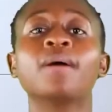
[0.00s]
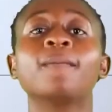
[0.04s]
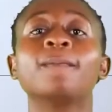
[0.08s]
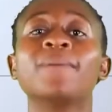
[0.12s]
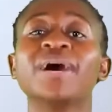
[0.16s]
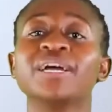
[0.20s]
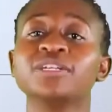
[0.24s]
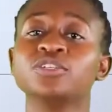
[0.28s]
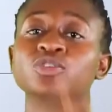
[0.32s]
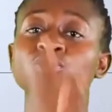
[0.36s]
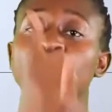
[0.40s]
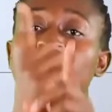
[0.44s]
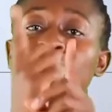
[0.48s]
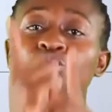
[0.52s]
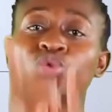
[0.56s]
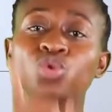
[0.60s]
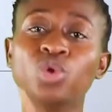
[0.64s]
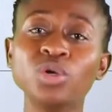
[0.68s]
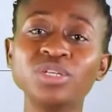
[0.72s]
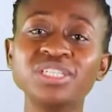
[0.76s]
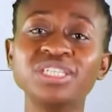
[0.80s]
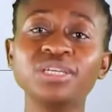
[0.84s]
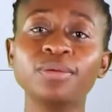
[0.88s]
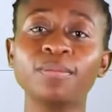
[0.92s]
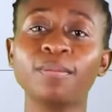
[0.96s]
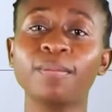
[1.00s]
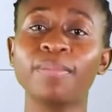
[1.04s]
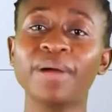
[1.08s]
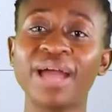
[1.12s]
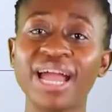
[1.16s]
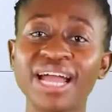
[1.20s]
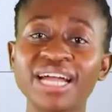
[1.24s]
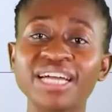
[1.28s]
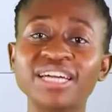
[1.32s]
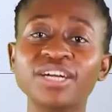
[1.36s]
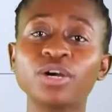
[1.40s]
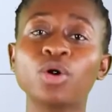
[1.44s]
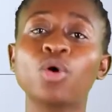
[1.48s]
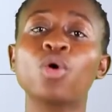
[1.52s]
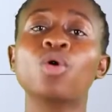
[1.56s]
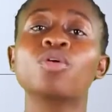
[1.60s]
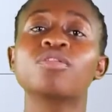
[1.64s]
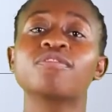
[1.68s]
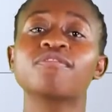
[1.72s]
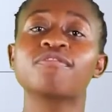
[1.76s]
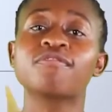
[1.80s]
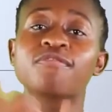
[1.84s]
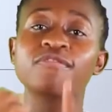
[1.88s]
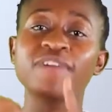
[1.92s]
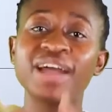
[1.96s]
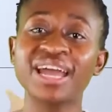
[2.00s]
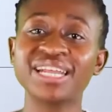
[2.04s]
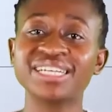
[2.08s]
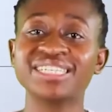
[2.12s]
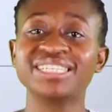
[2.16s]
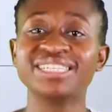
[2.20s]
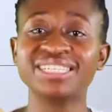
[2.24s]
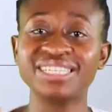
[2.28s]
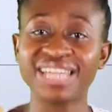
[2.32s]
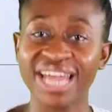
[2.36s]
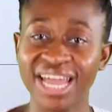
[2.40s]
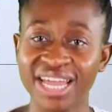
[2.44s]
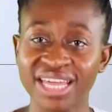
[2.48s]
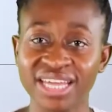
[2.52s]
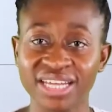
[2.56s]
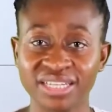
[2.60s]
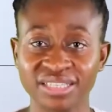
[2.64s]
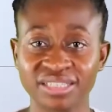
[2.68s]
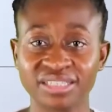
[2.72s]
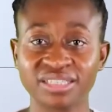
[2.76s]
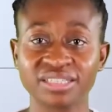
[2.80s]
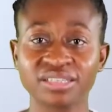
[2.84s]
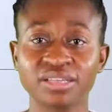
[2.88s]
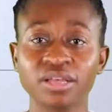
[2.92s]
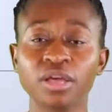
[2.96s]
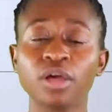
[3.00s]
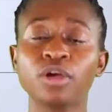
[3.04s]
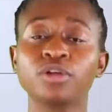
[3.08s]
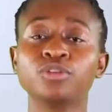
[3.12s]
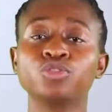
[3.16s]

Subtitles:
But do not embark on fad diets.